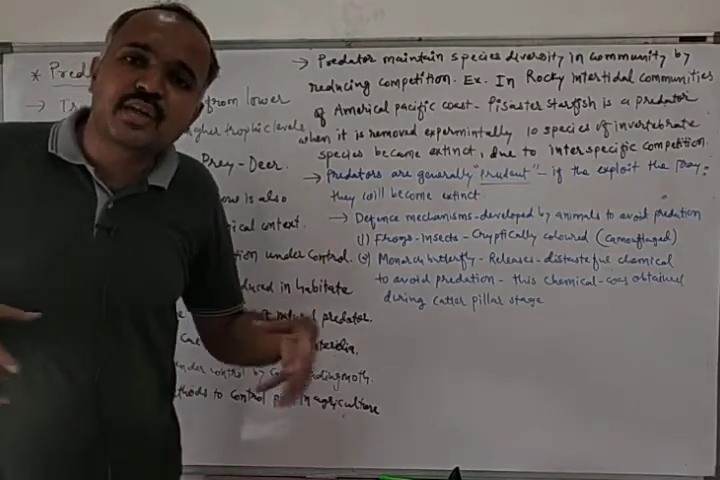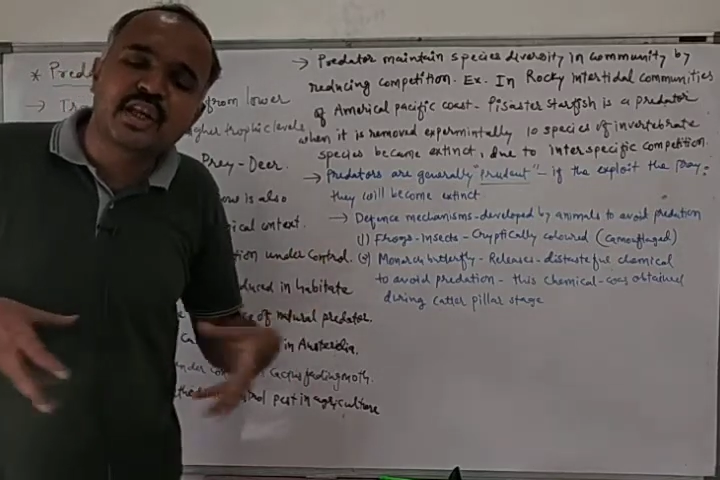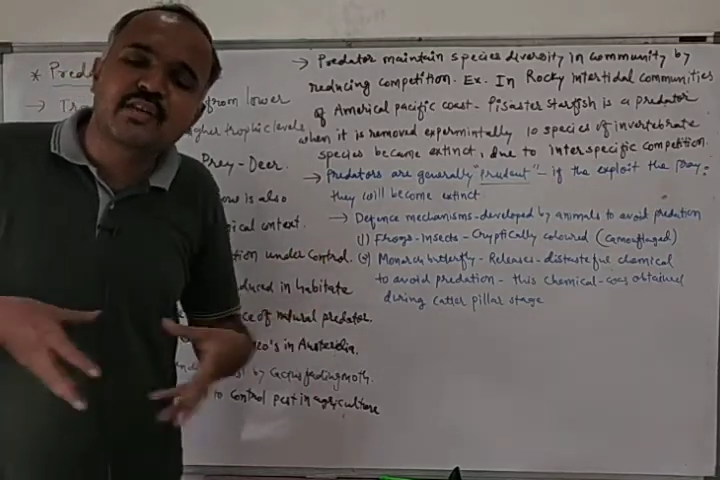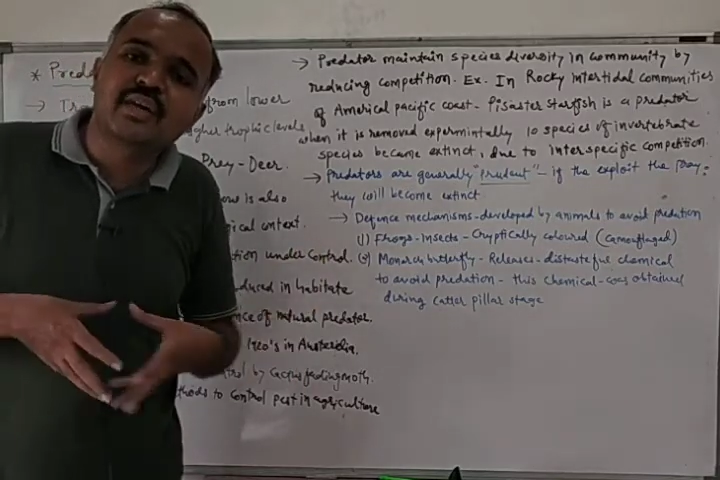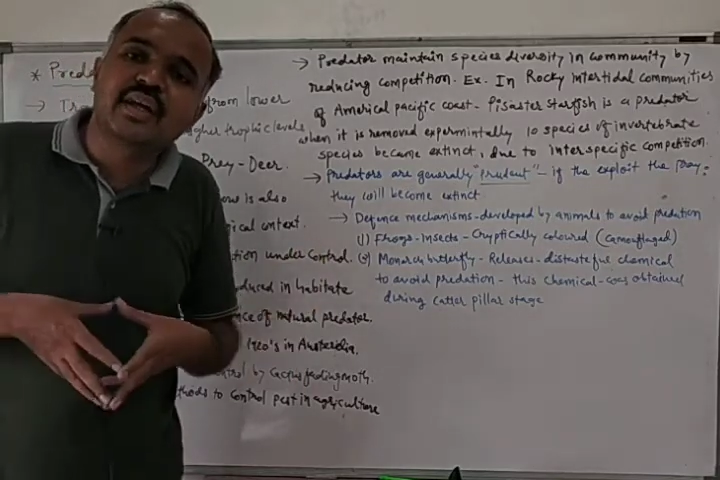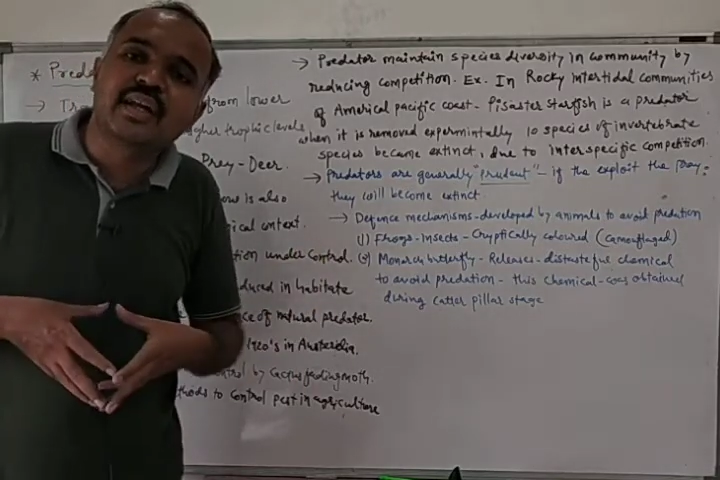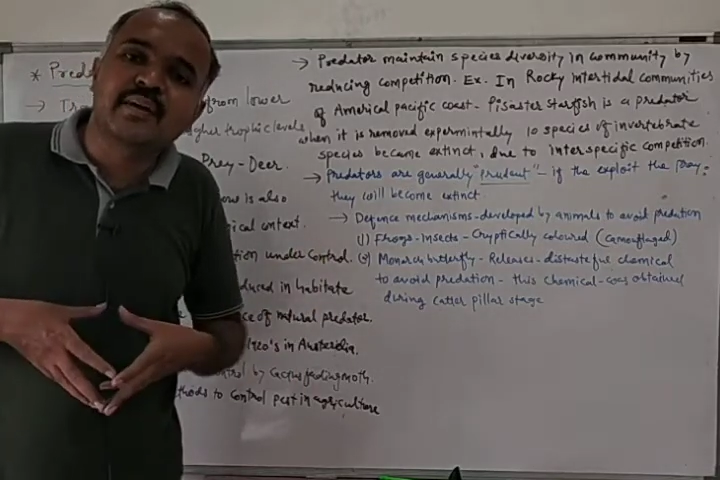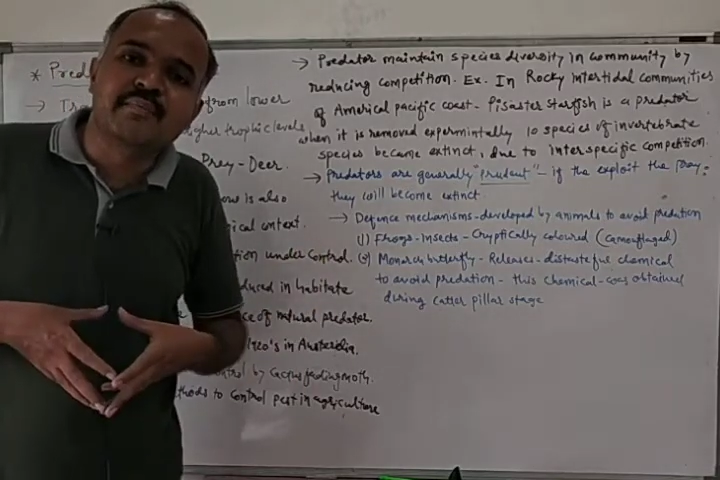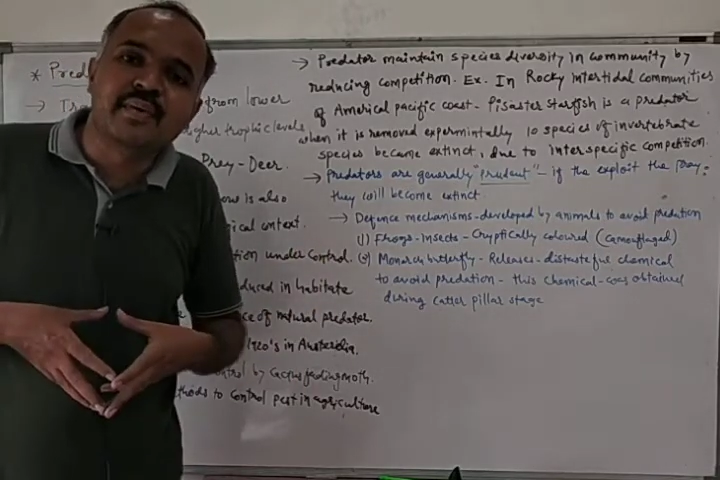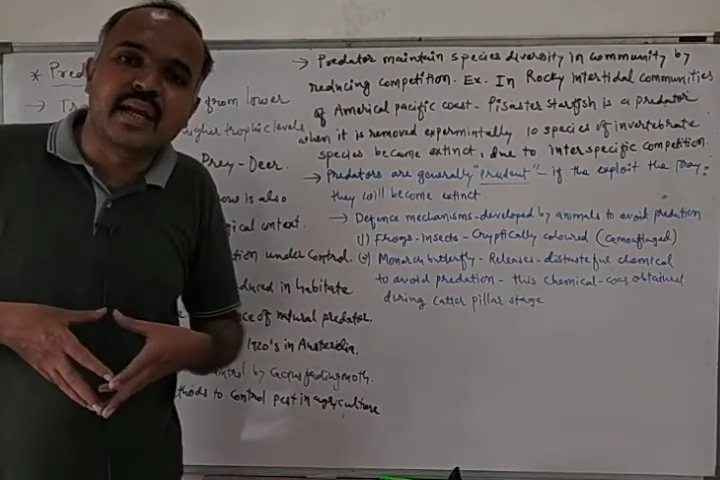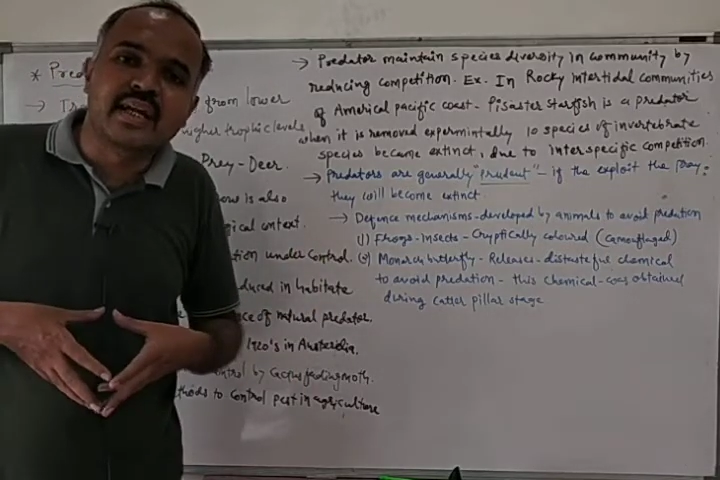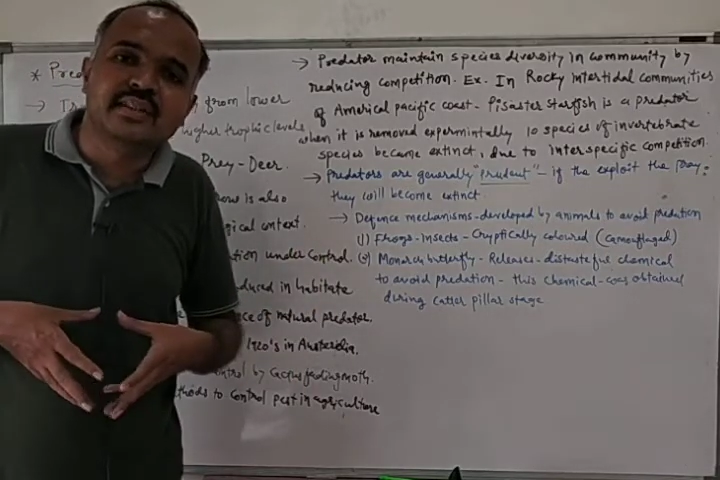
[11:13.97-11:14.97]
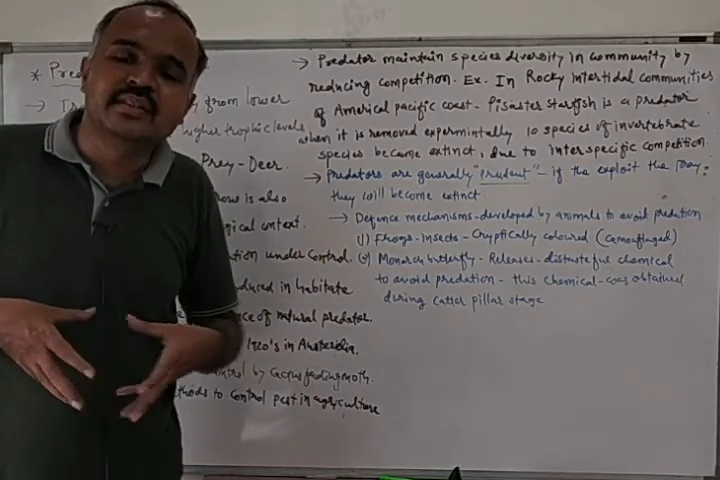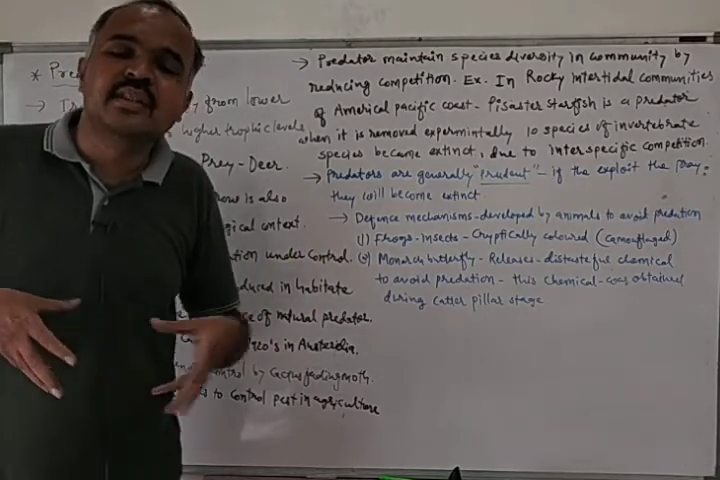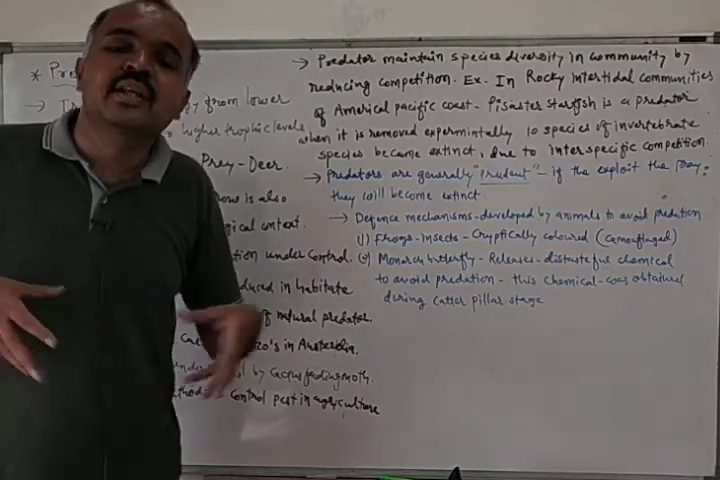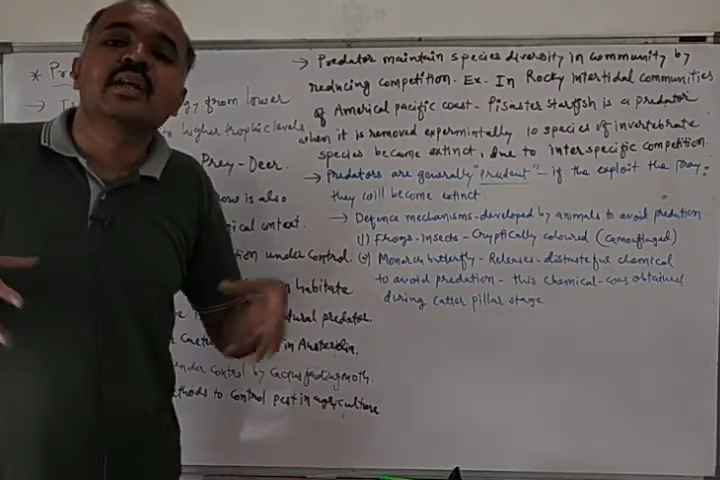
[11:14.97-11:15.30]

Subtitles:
invertebrates